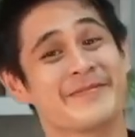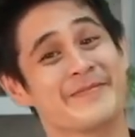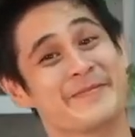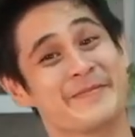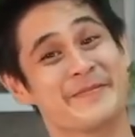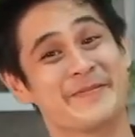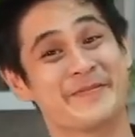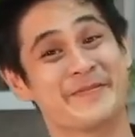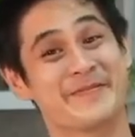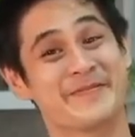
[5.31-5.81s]

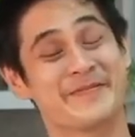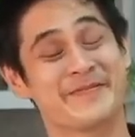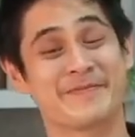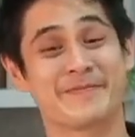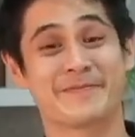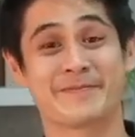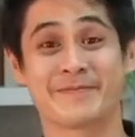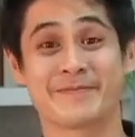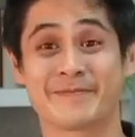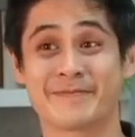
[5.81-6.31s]

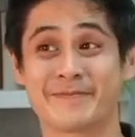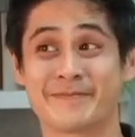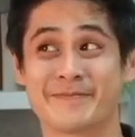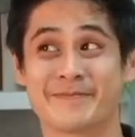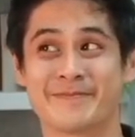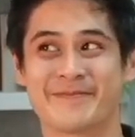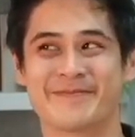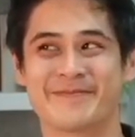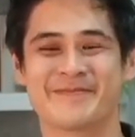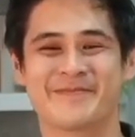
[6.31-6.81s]

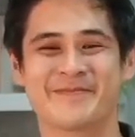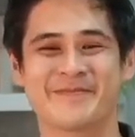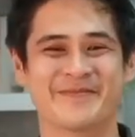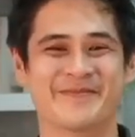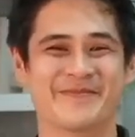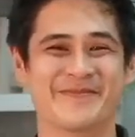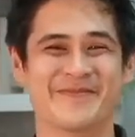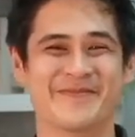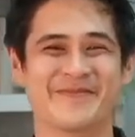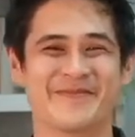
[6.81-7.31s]

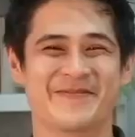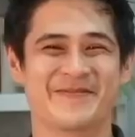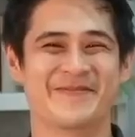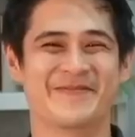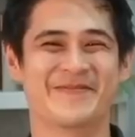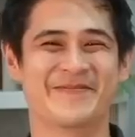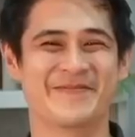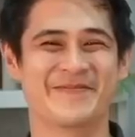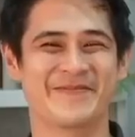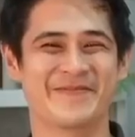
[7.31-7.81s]

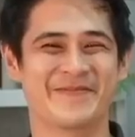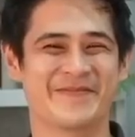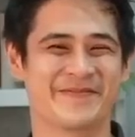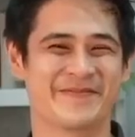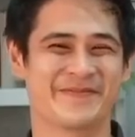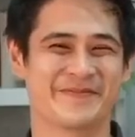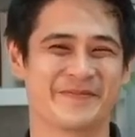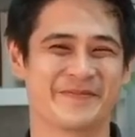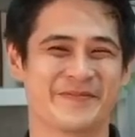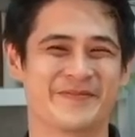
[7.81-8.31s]

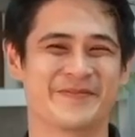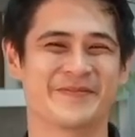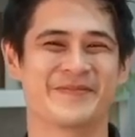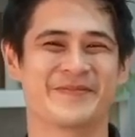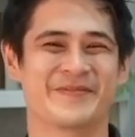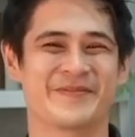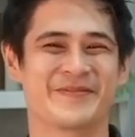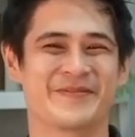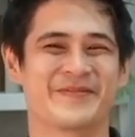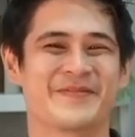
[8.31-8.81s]

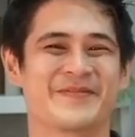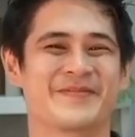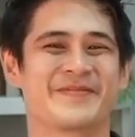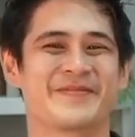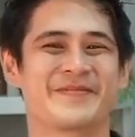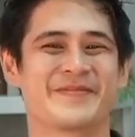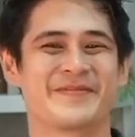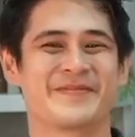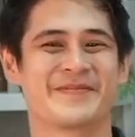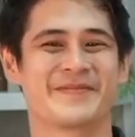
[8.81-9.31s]

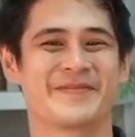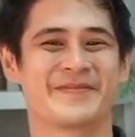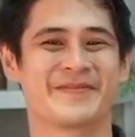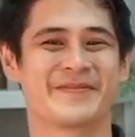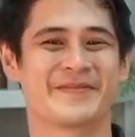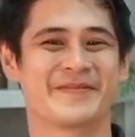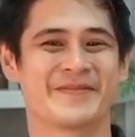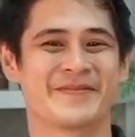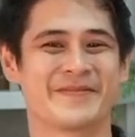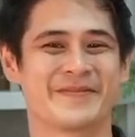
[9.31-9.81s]

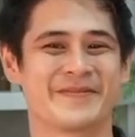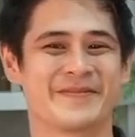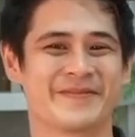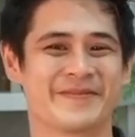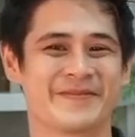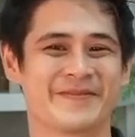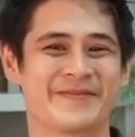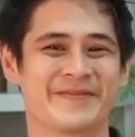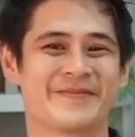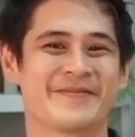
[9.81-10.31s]

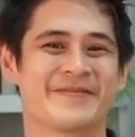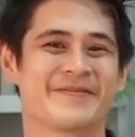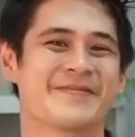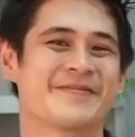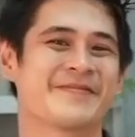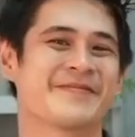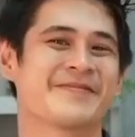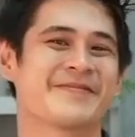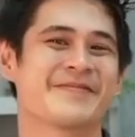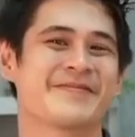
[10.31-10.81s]

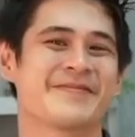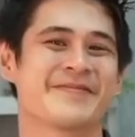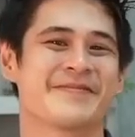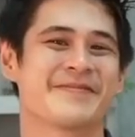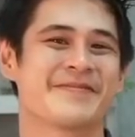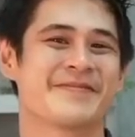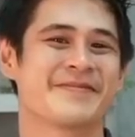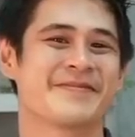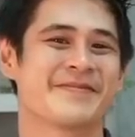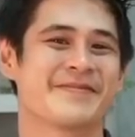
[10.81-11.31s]

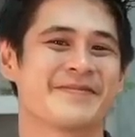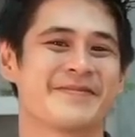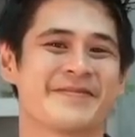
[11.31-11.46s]
This person isn't speaking.